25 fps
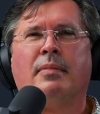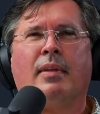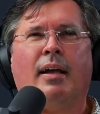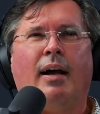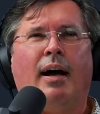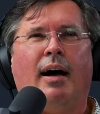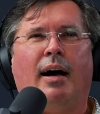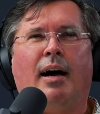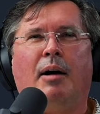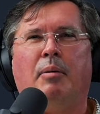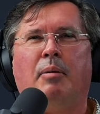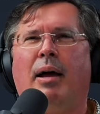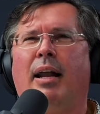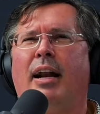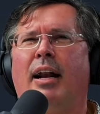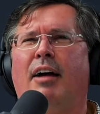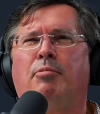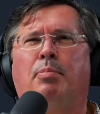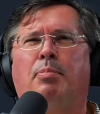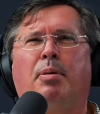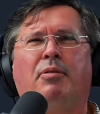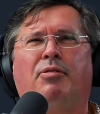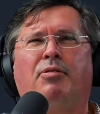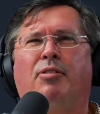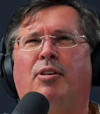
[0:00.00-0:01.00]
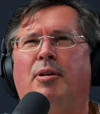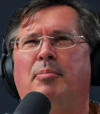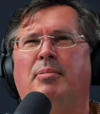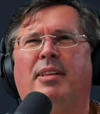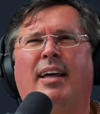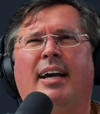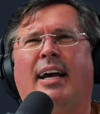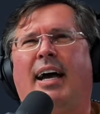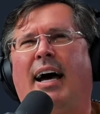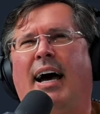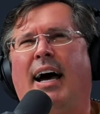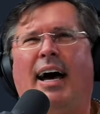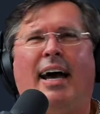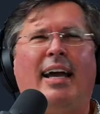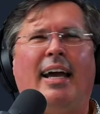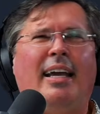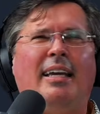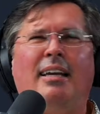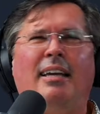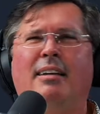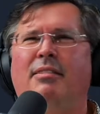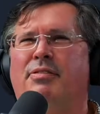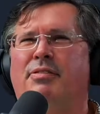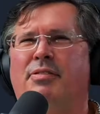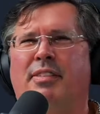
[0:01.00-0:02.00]
And I've performed like high
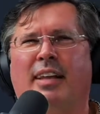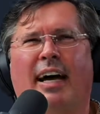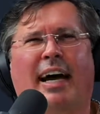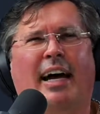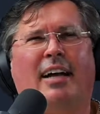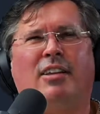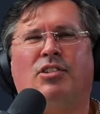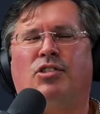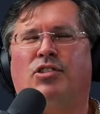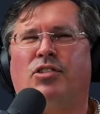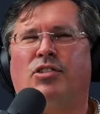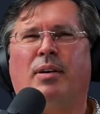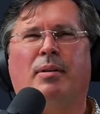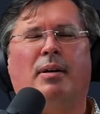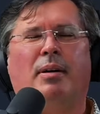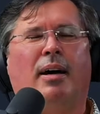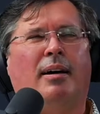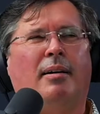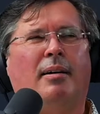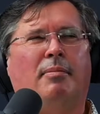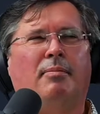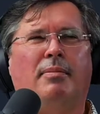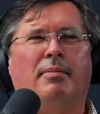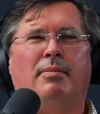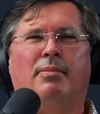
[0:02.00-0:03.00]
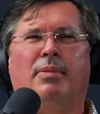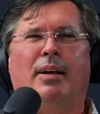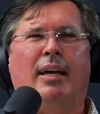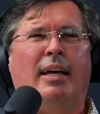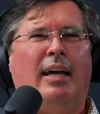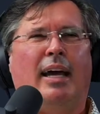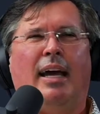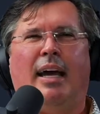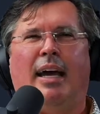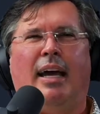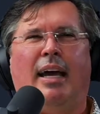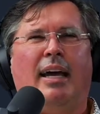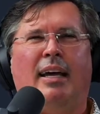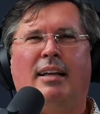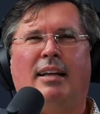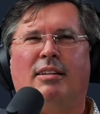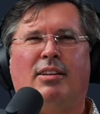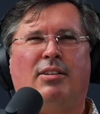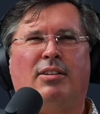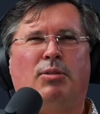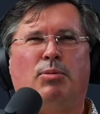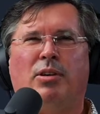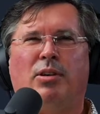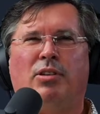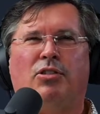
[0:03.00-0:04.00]
E flats,
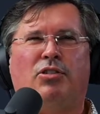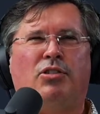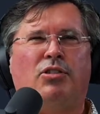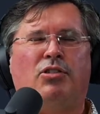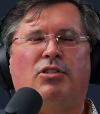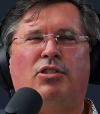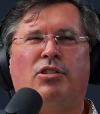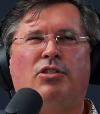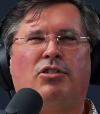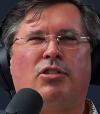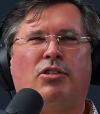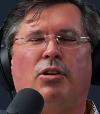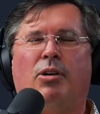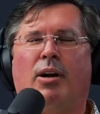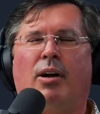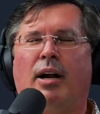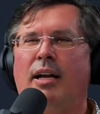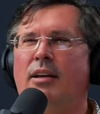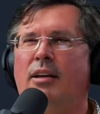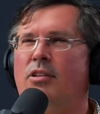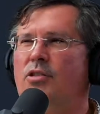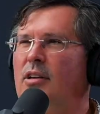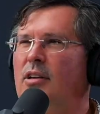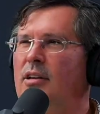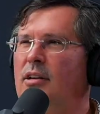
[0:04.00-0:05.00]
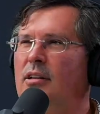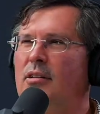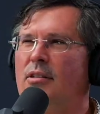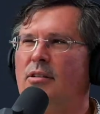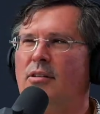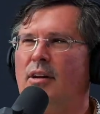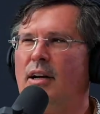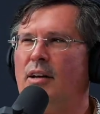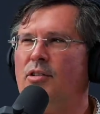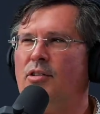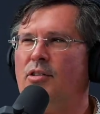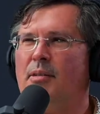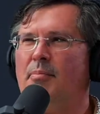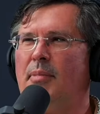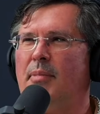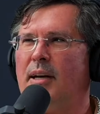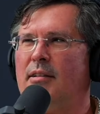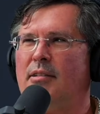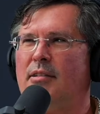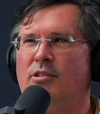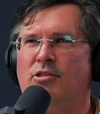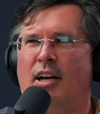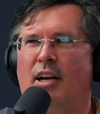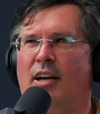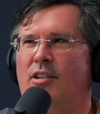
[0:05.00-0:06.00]
which is just crazy
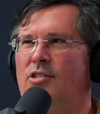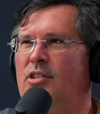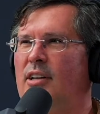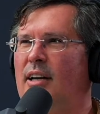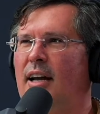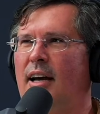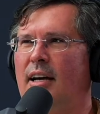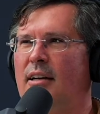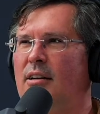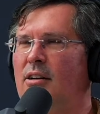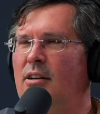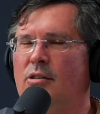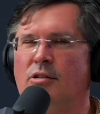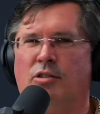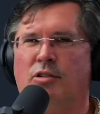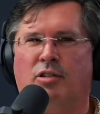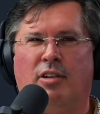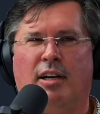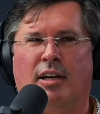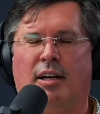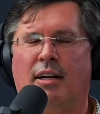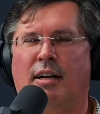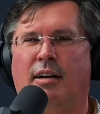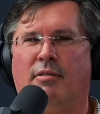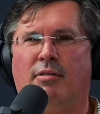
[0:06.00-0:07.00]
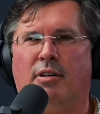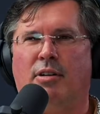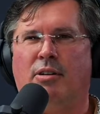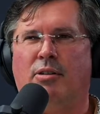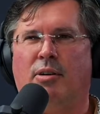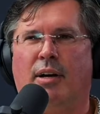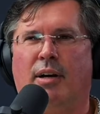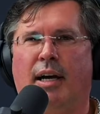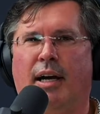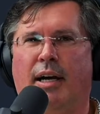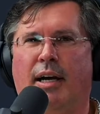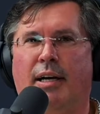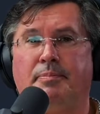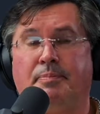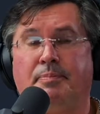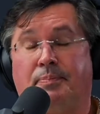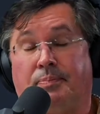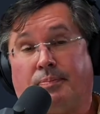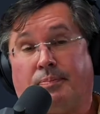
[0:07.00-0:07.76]
Michael Jackson high notes that I never knew I had.